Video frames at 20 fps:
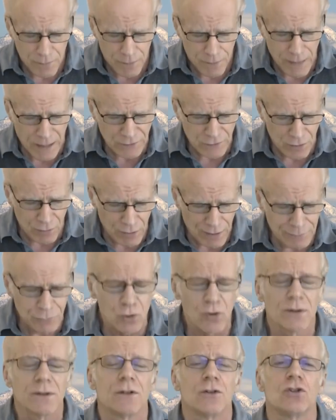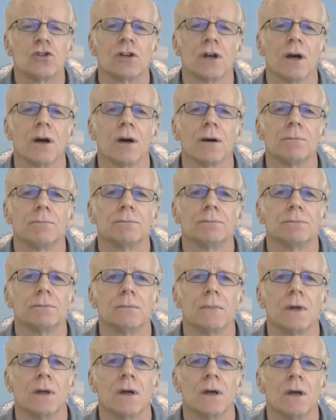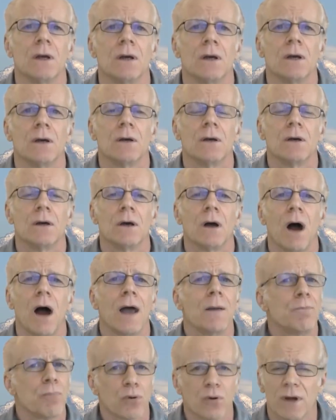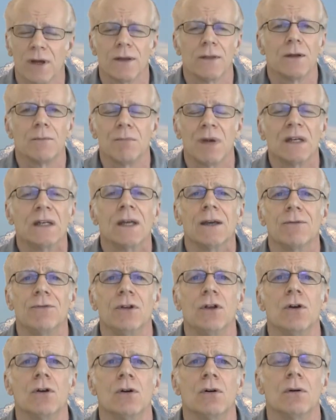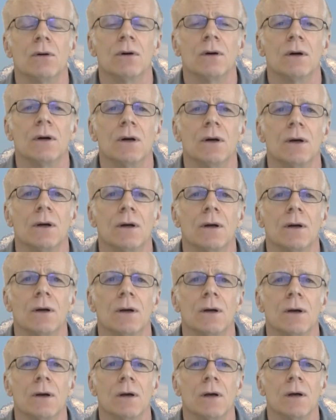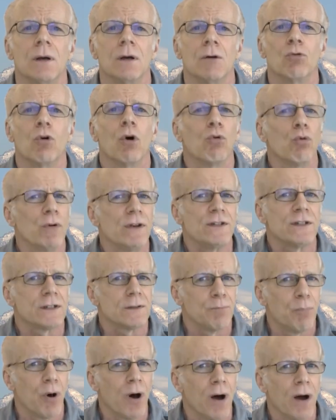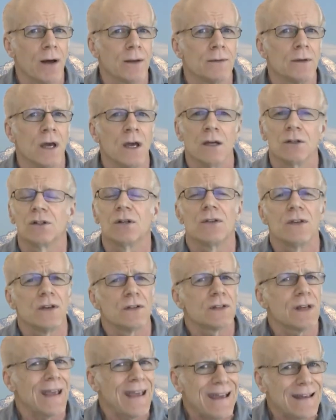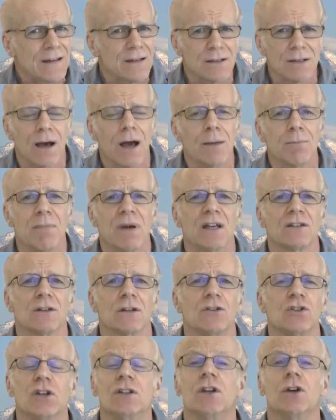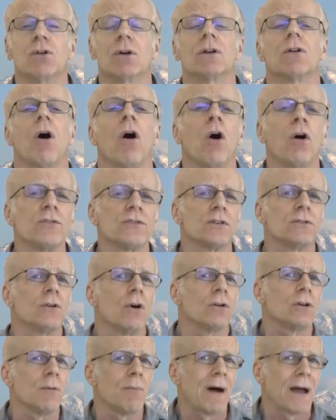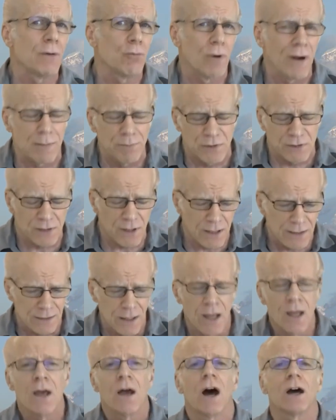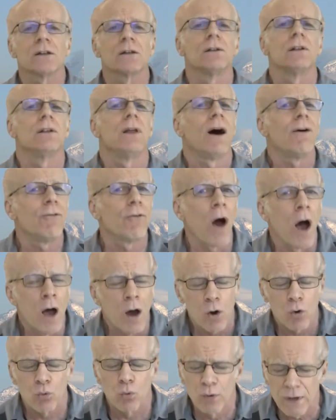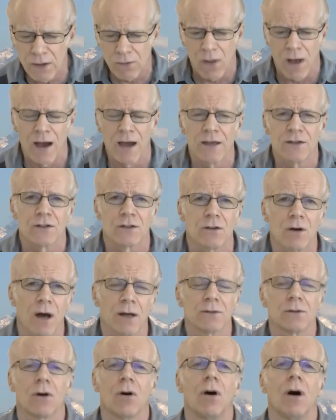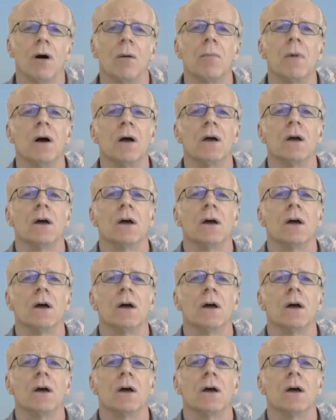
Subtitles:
That's all I'm going to share. I pray that many of you will respond to this end time message. And you can also go to my website at loverealize.com.